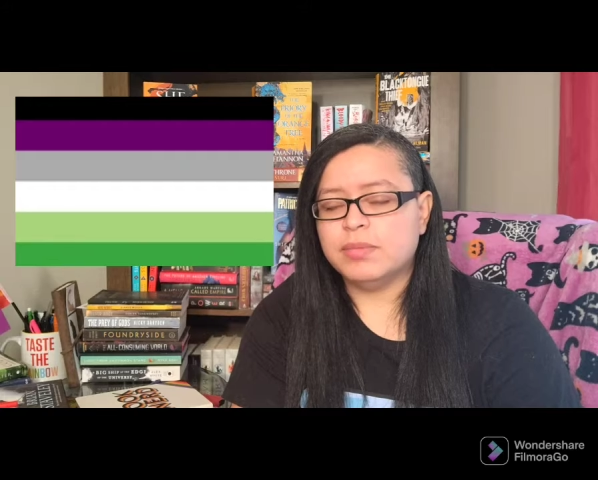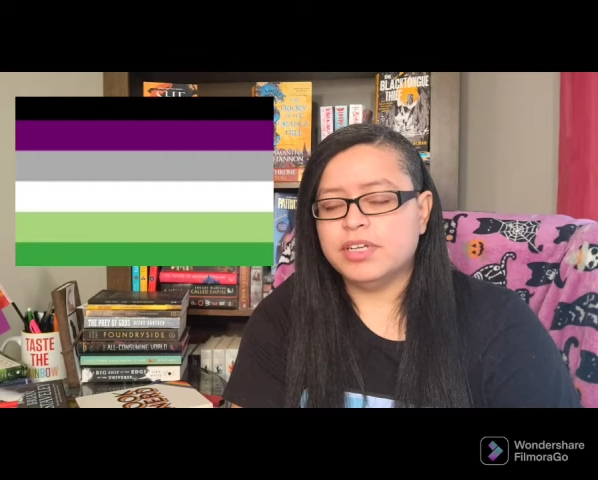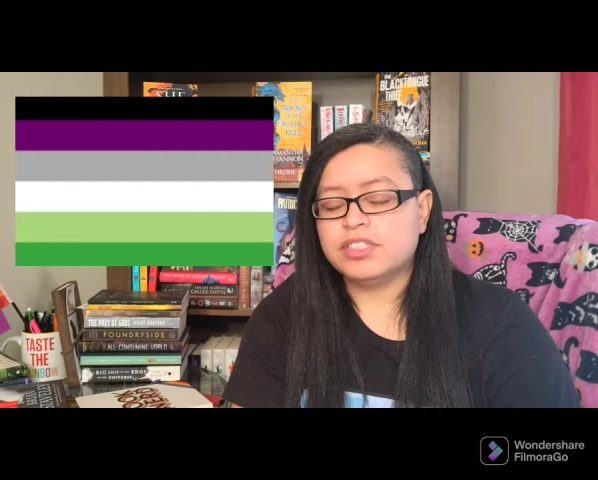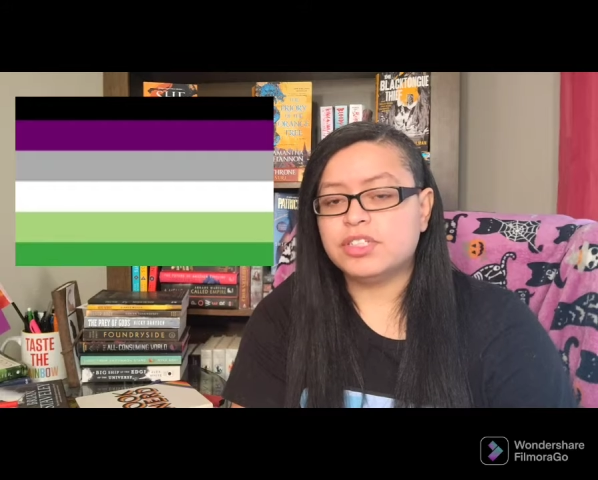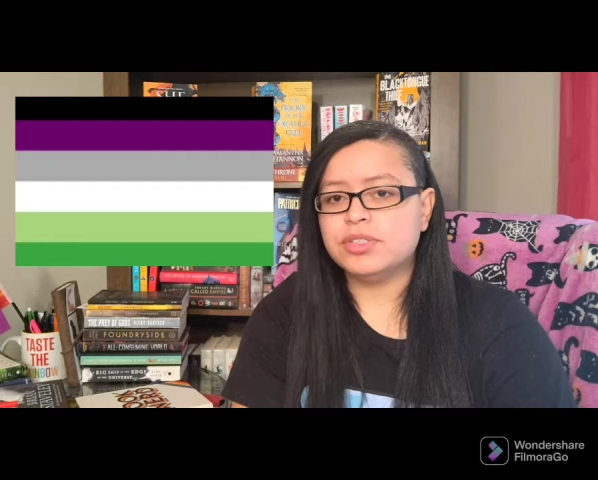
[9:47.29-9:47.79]

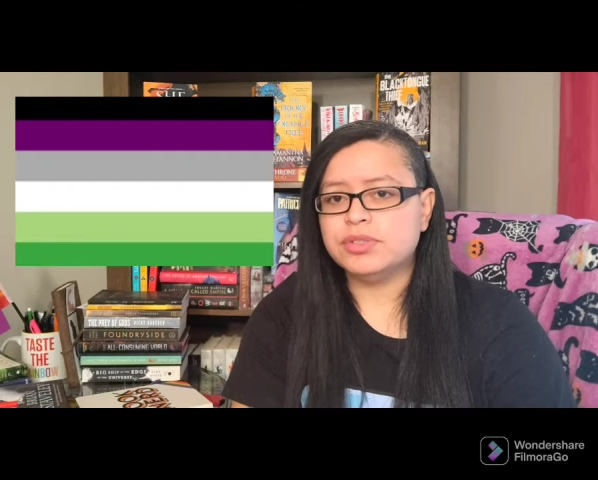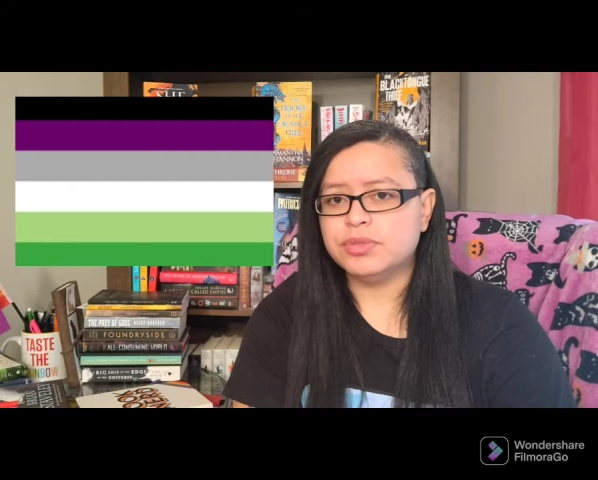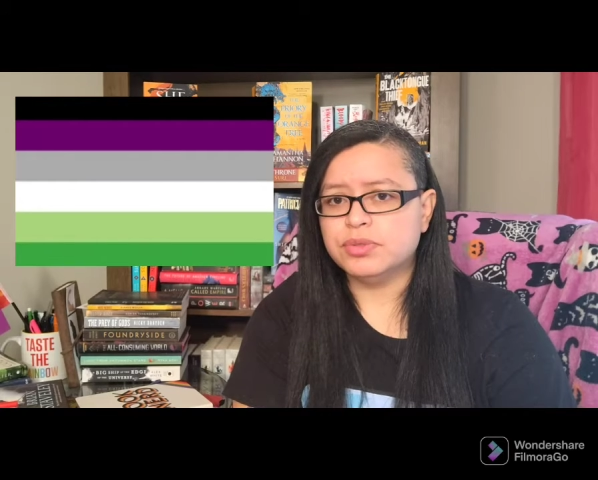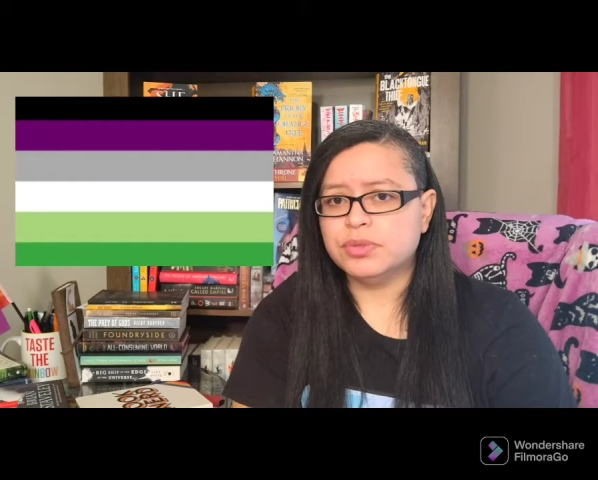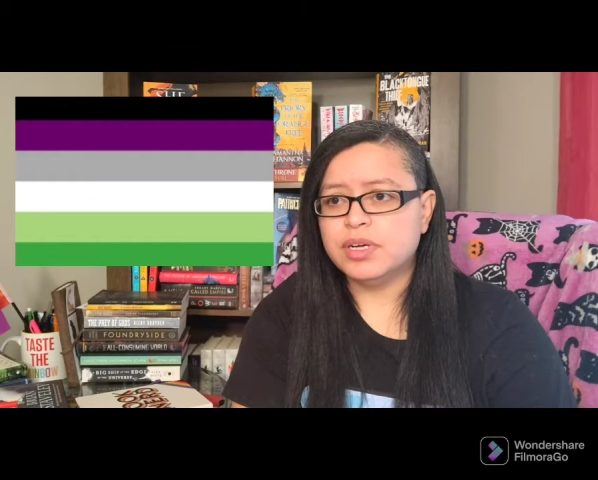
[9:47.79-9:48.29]
but
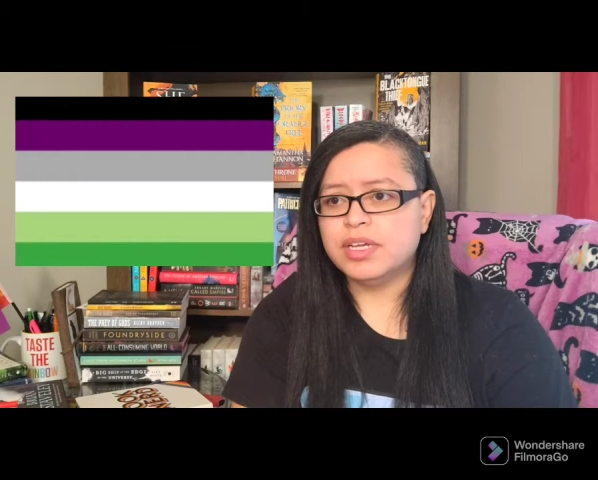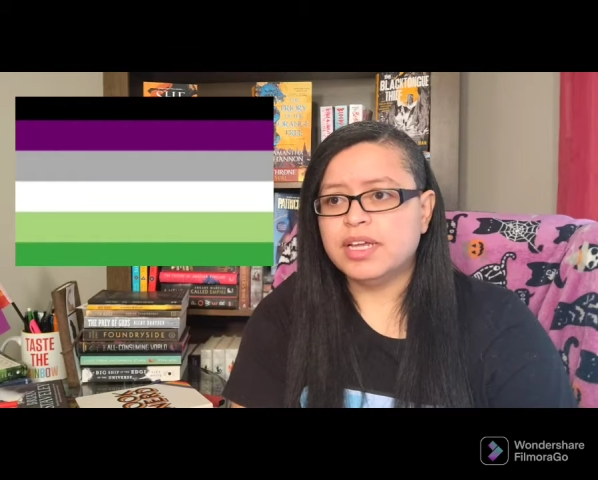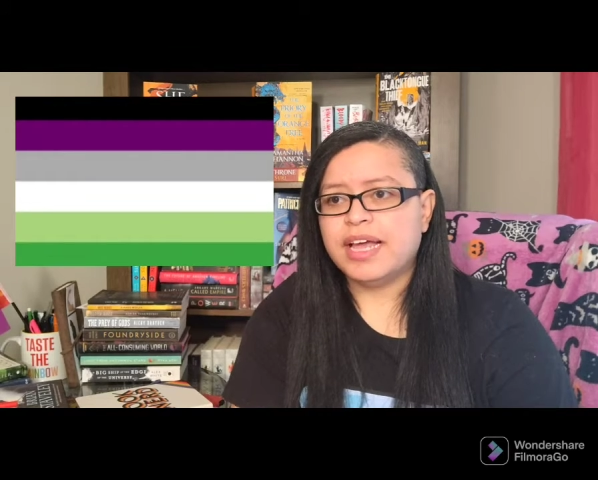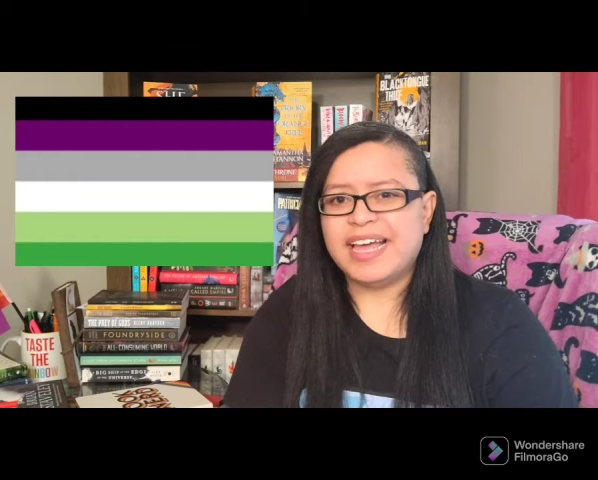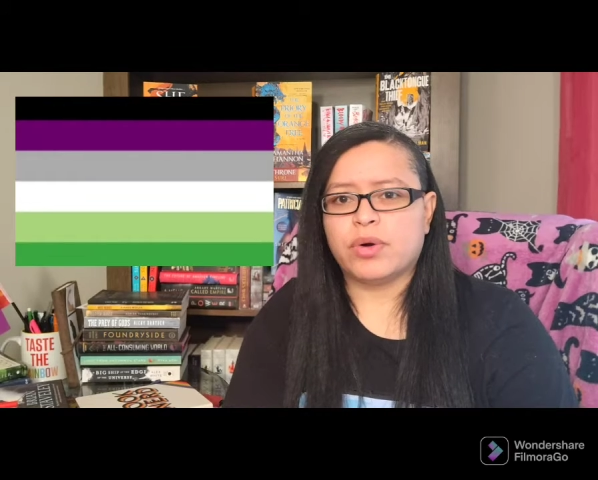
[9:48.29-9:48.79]
2
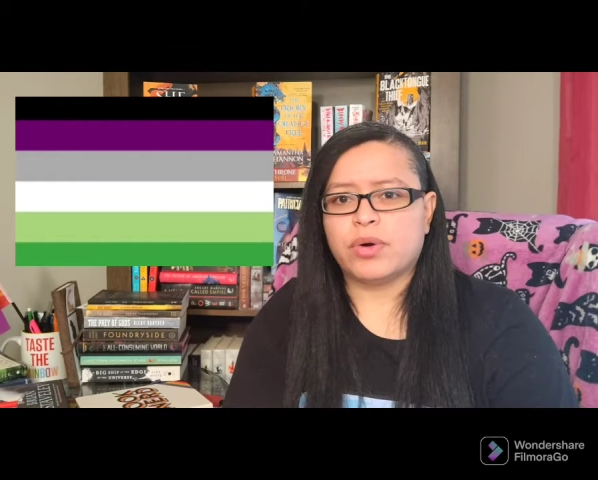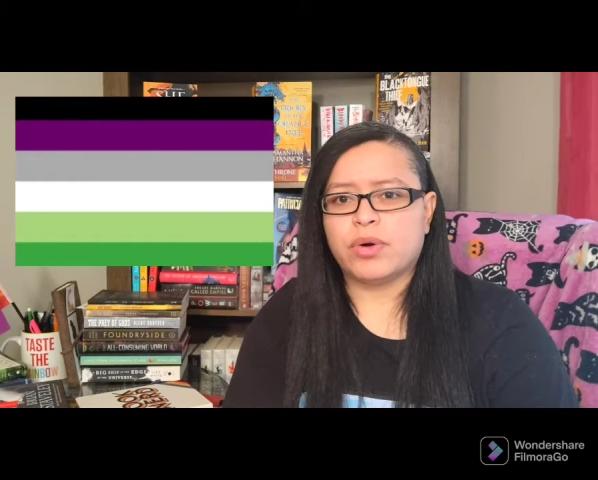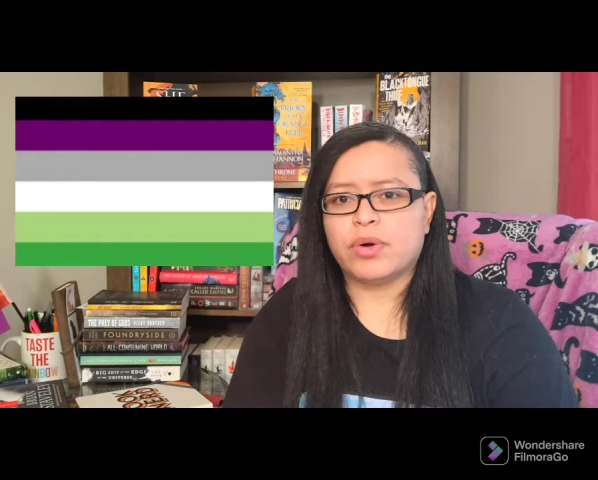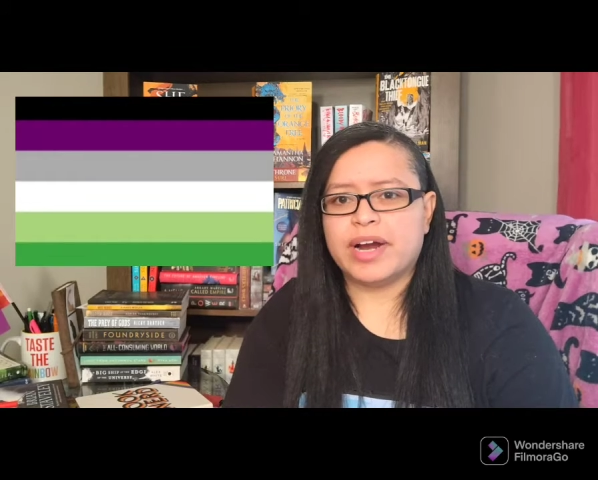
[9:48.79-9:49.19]
ace